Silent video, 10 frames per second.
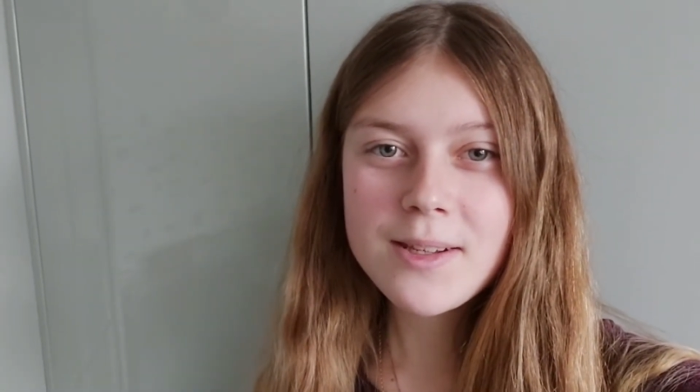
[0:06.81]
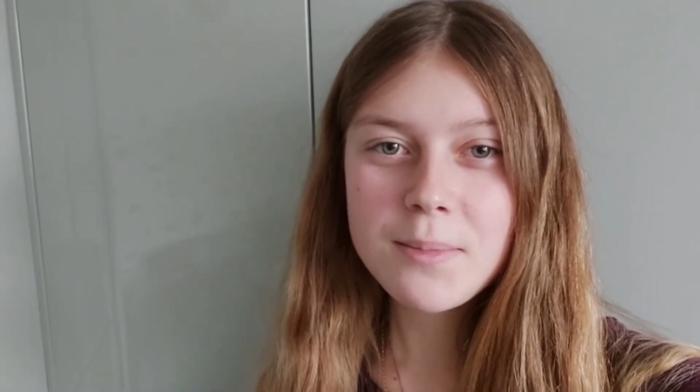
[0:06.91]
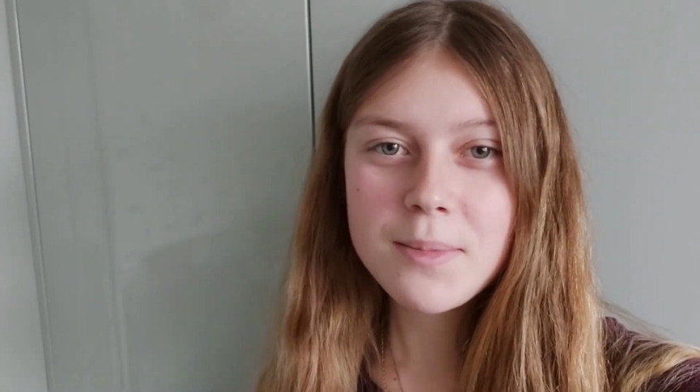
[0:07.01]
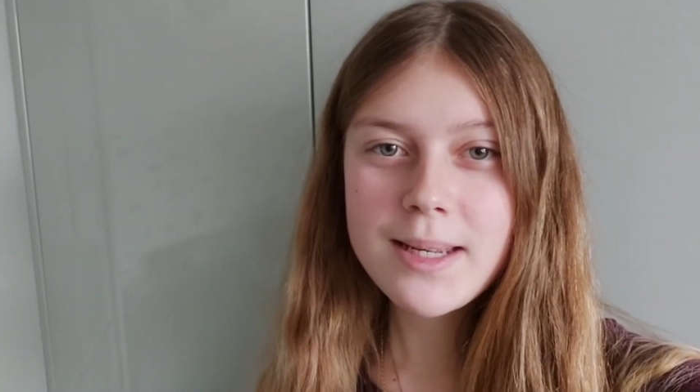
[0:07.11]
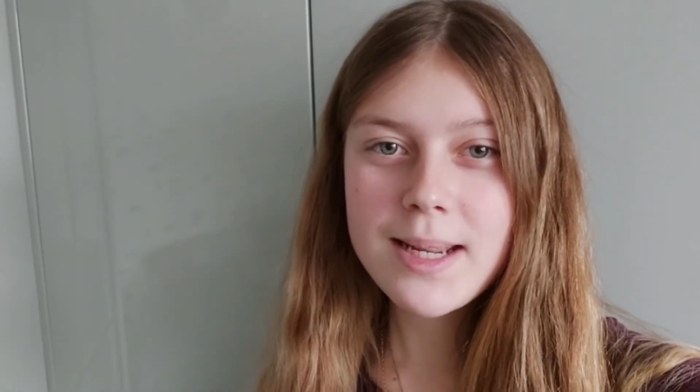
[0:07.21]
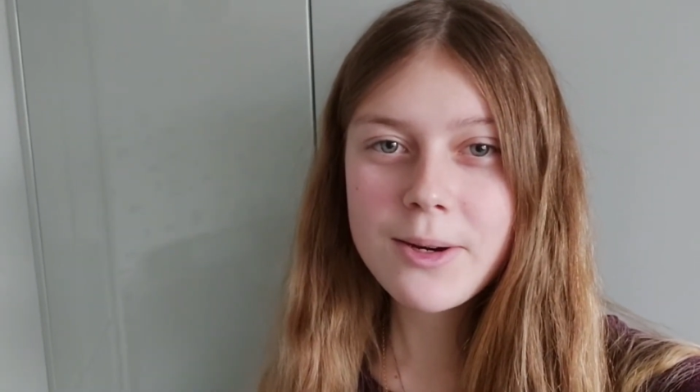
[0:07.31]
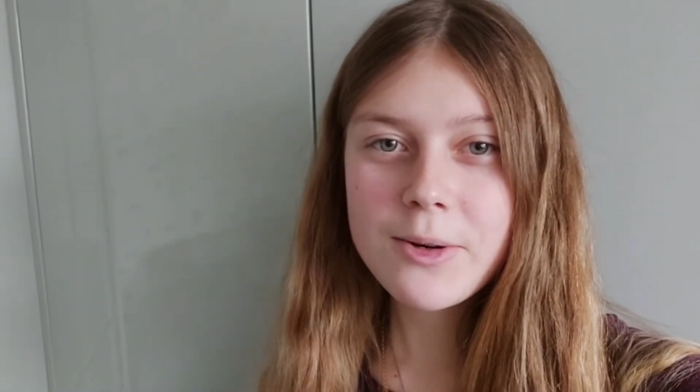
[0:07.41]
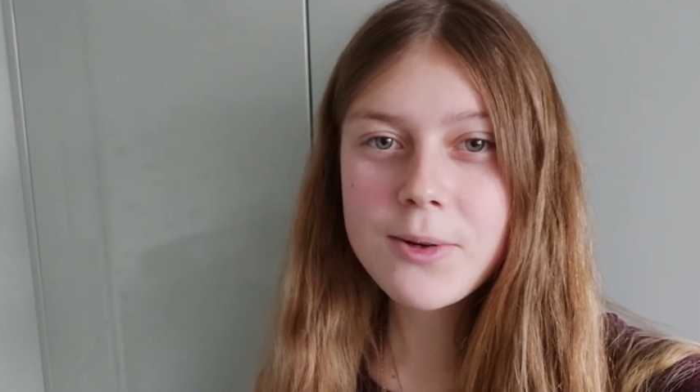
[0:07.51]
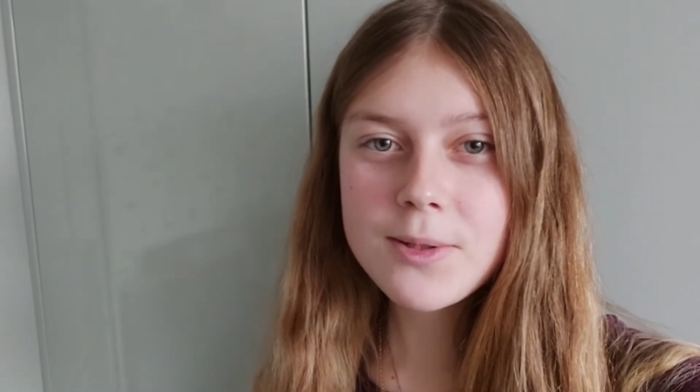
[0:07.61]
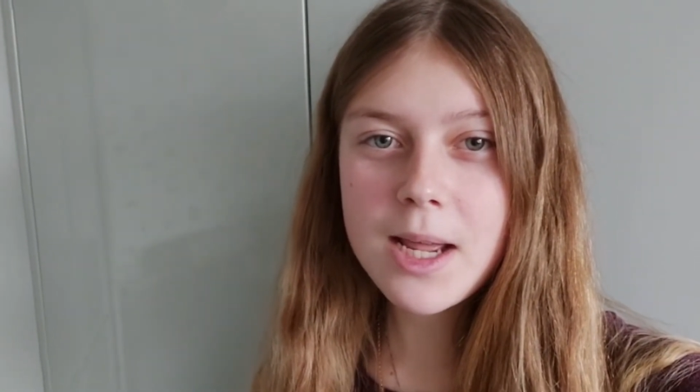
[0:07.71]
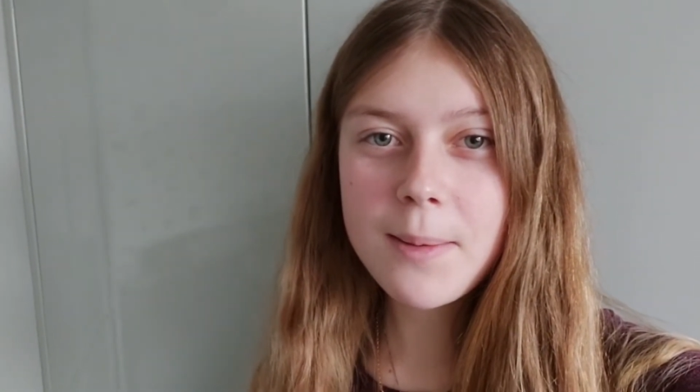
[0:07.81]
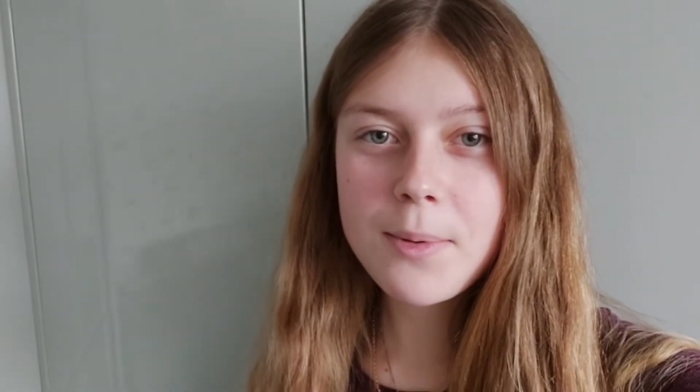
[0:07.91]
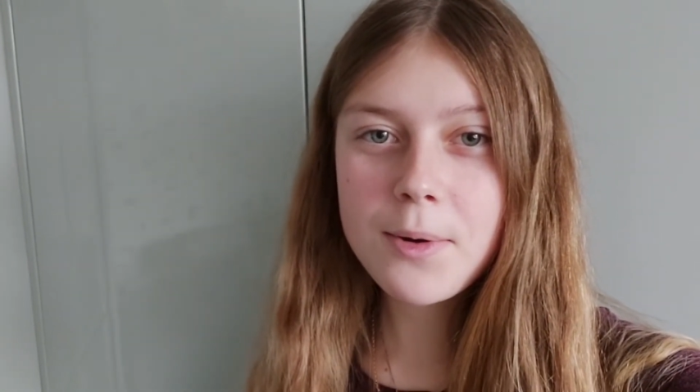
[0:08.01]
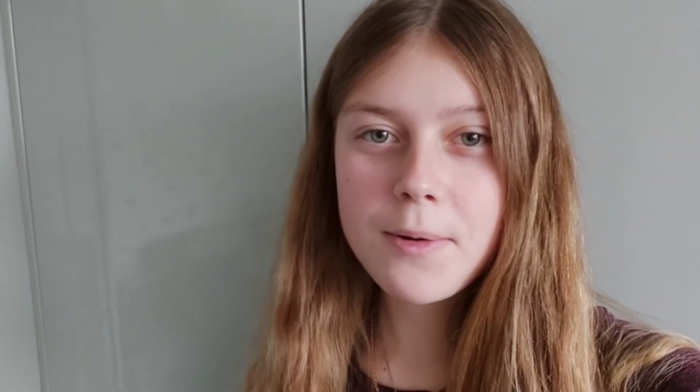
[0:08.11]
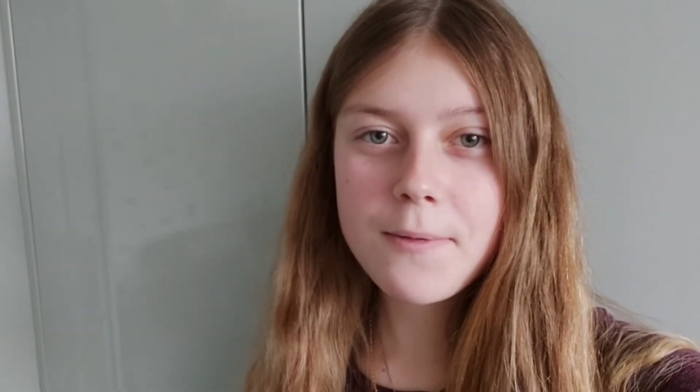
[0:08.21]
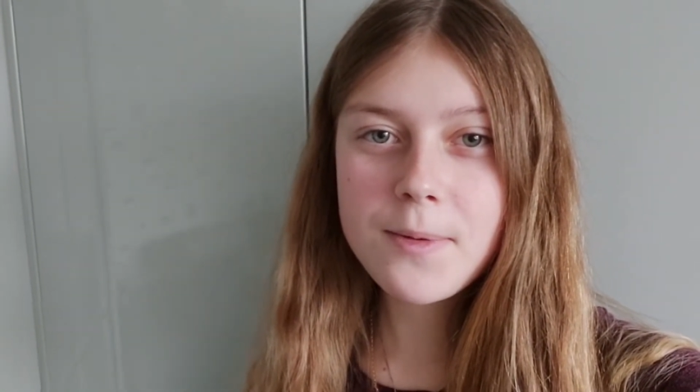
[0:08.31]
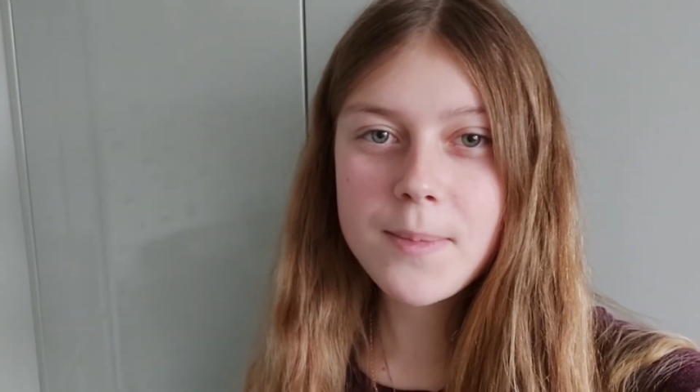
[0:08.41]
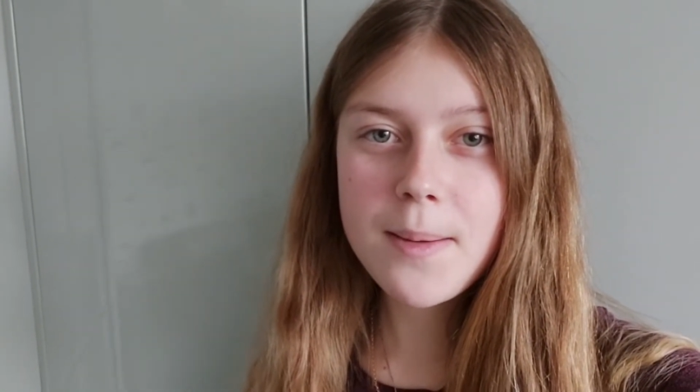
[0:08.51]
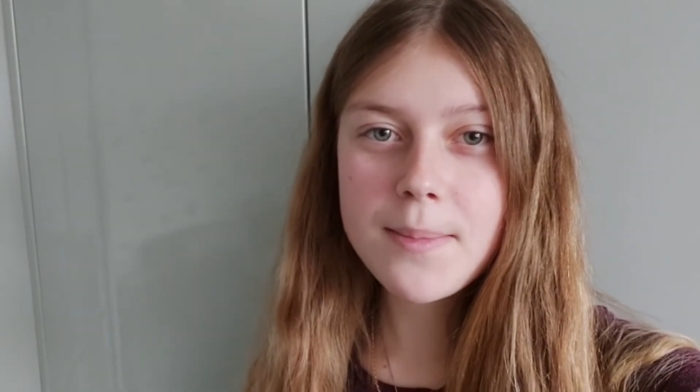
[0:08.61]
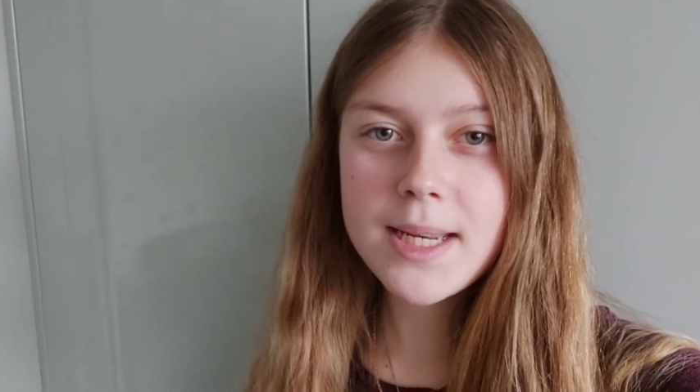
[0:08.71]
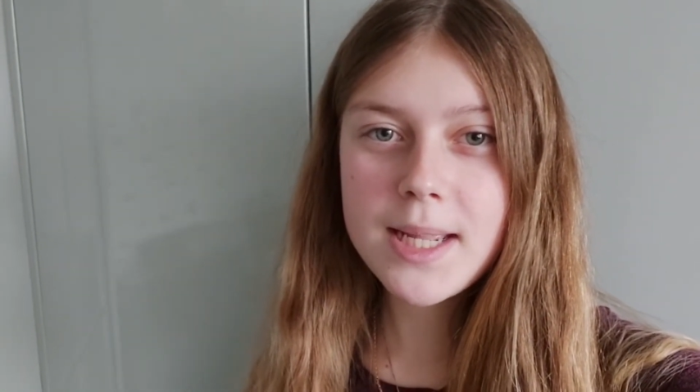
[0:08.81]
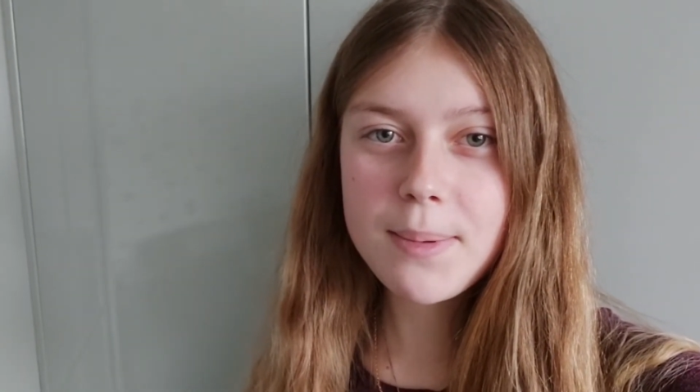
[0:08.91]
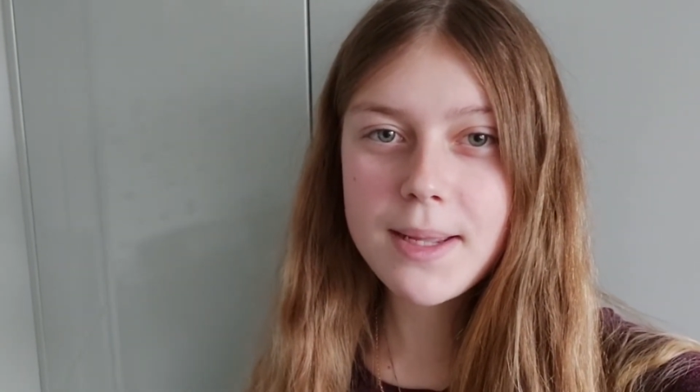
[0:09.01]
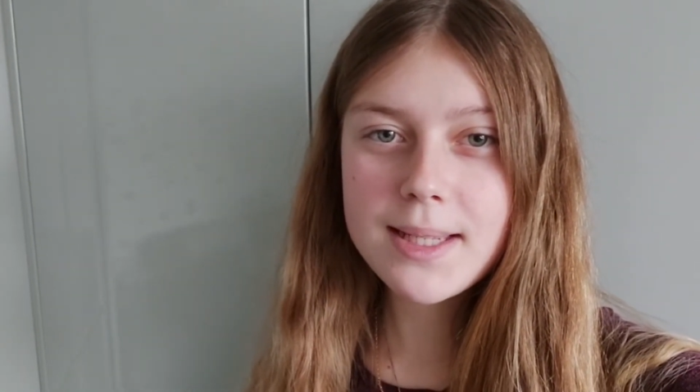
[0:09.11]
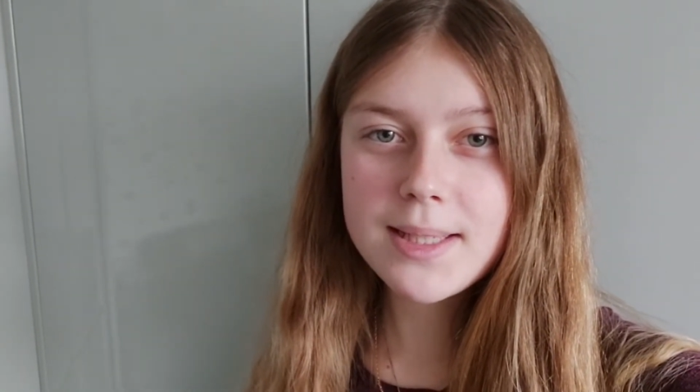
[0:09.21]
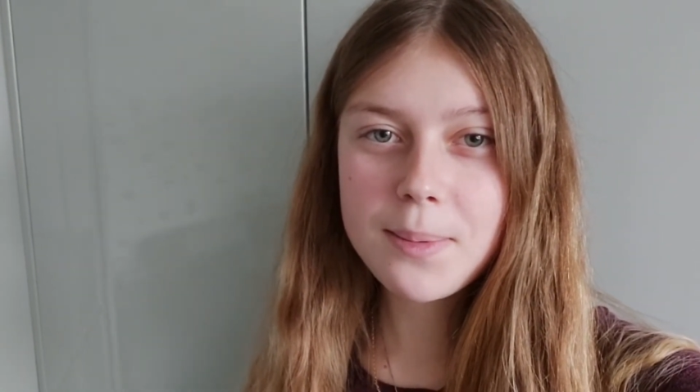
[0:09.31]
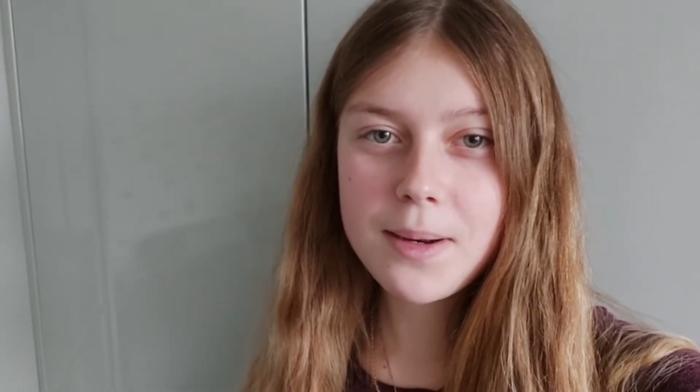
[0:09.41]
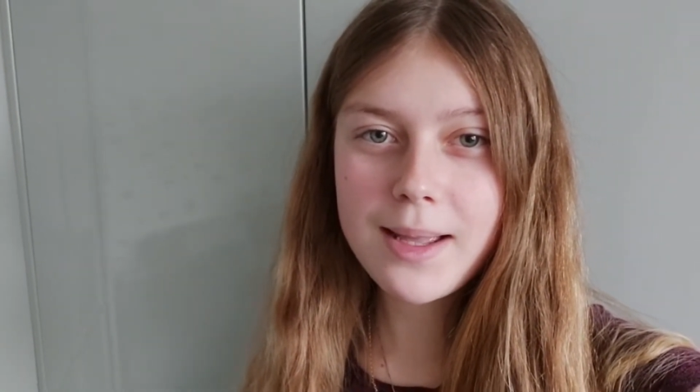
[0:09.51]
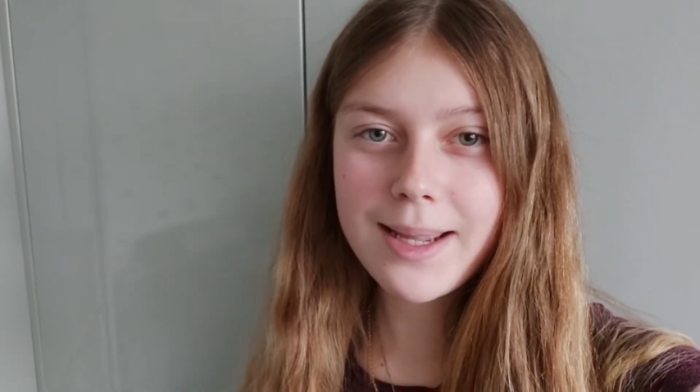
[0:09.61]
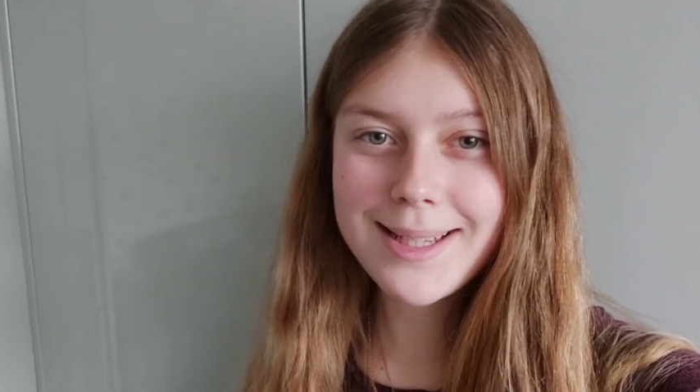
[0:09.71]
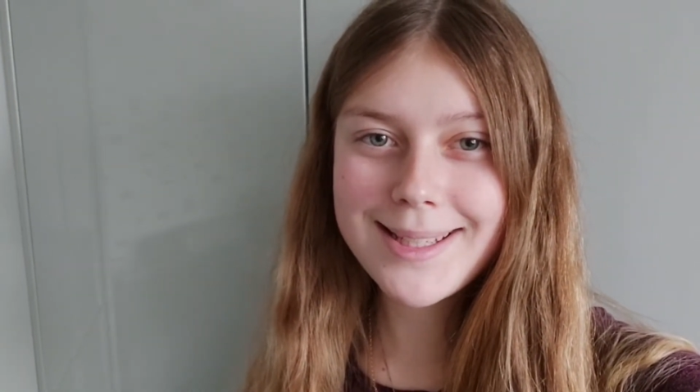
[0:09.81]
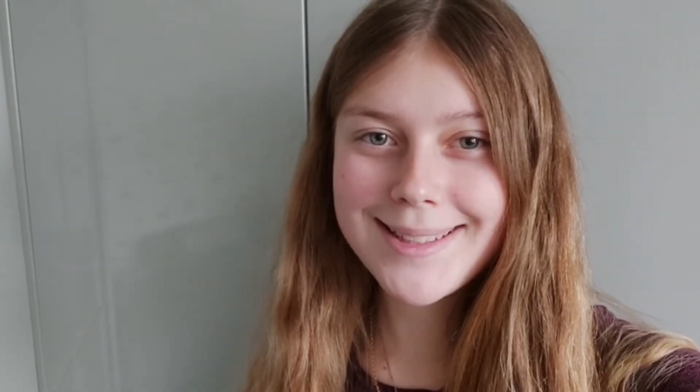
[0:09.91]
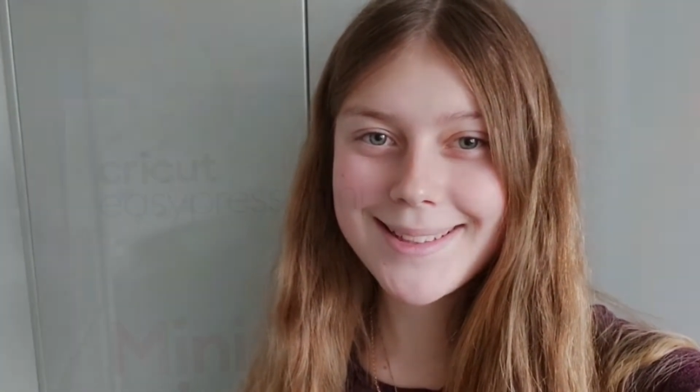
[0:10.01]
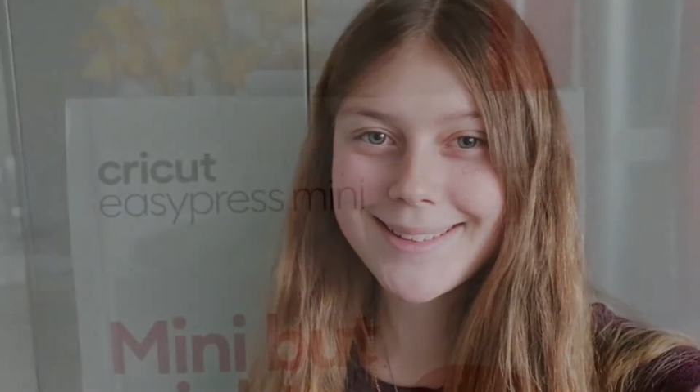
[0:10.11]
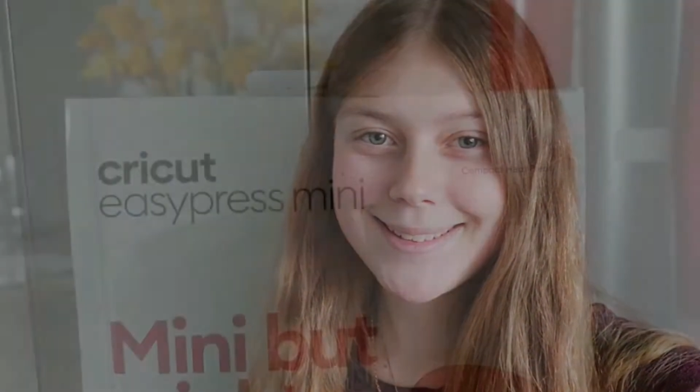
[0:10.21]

materials I bought from M D P Supplies.